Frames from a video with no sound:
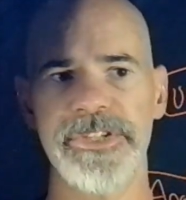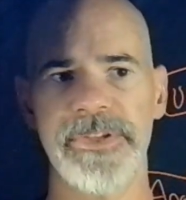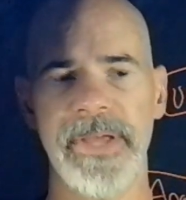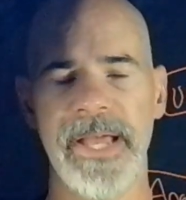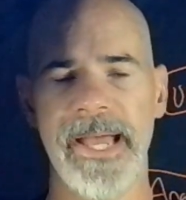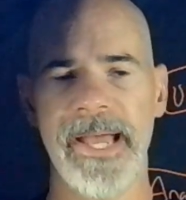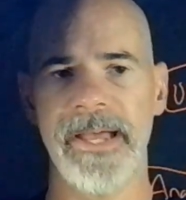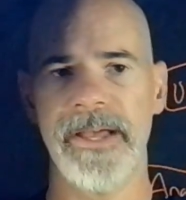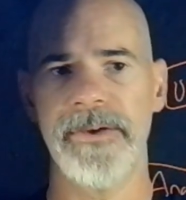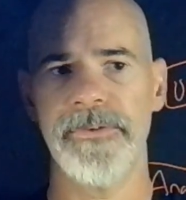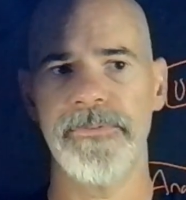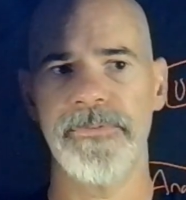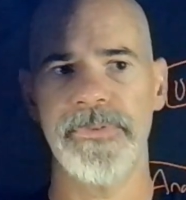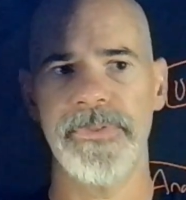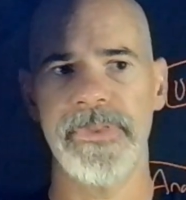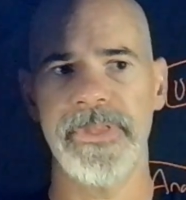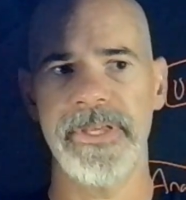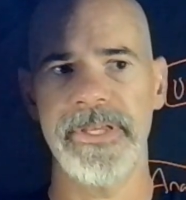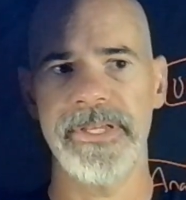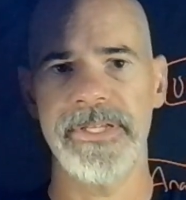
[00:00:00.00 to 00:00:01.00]
you have
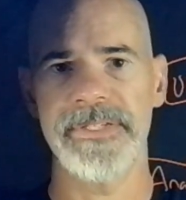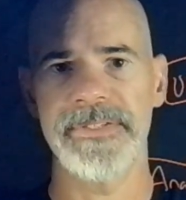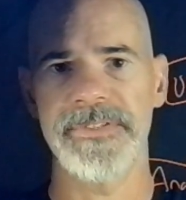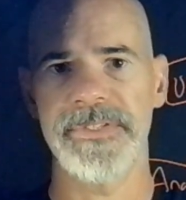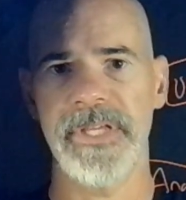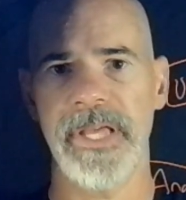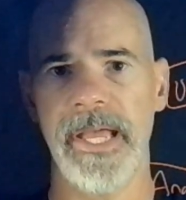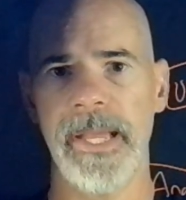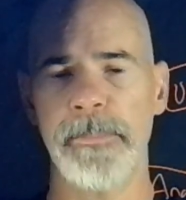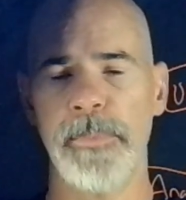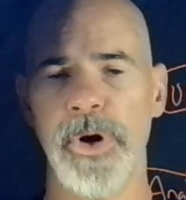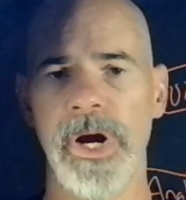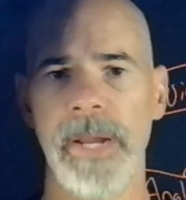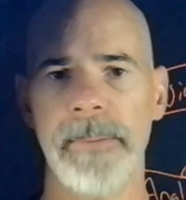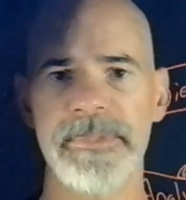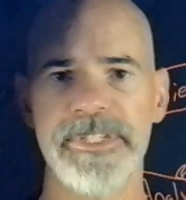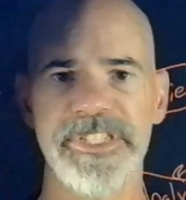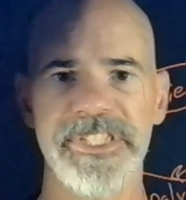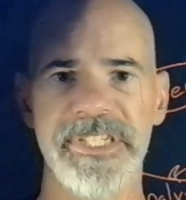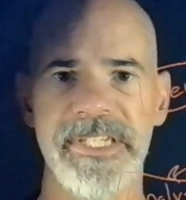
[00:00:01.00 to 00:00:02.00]
these MRI
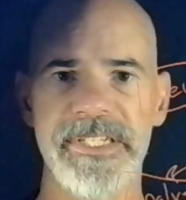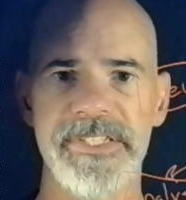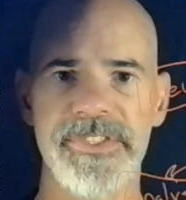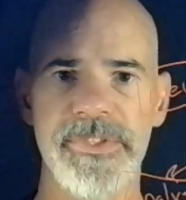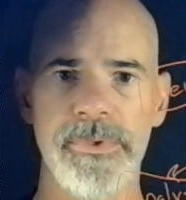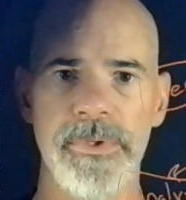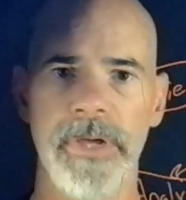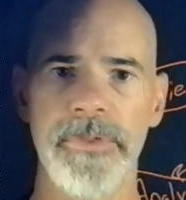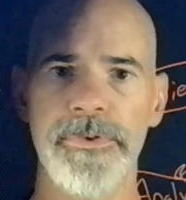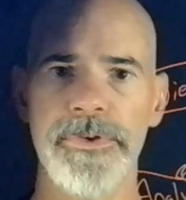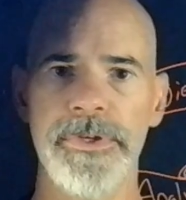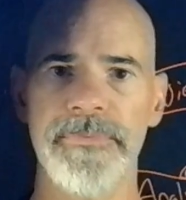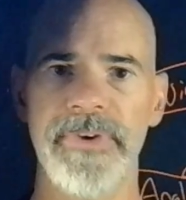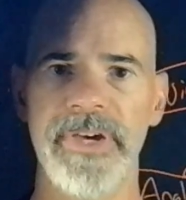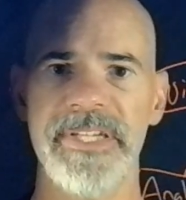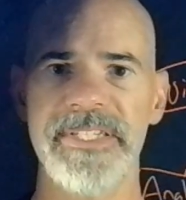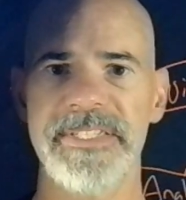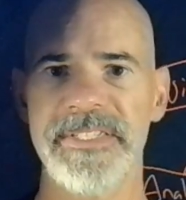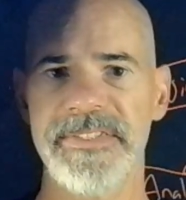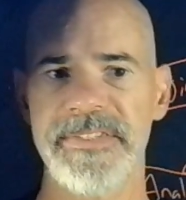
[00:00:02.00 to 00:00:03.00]
machines or other
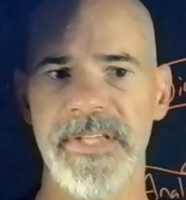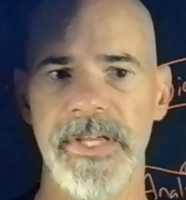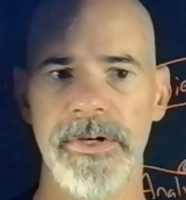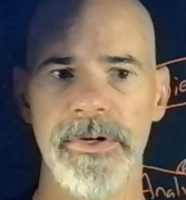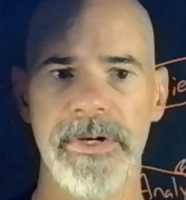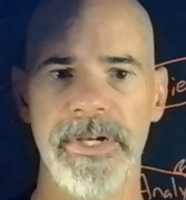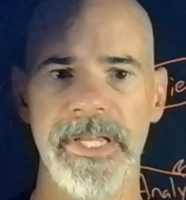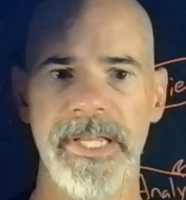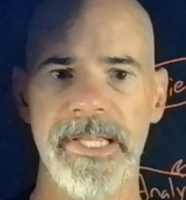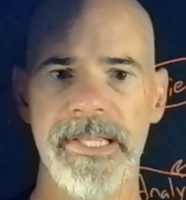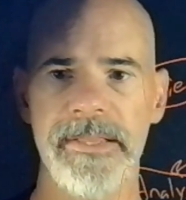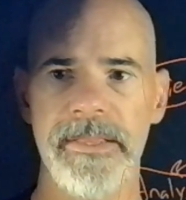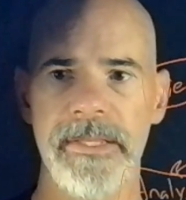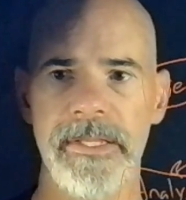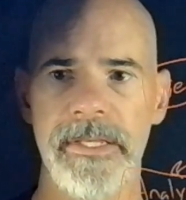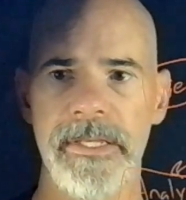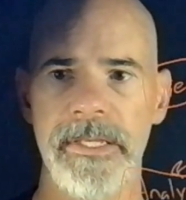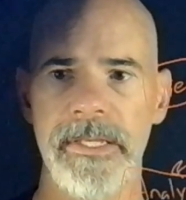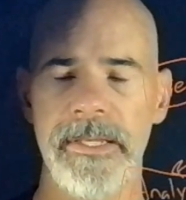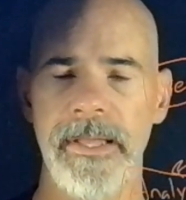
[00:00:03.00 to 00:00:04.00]
devices that are in
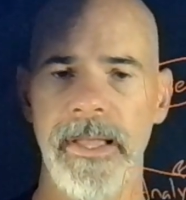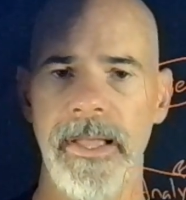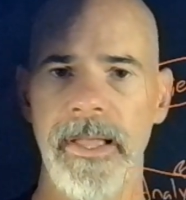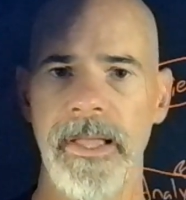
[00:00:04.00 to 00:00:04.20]
the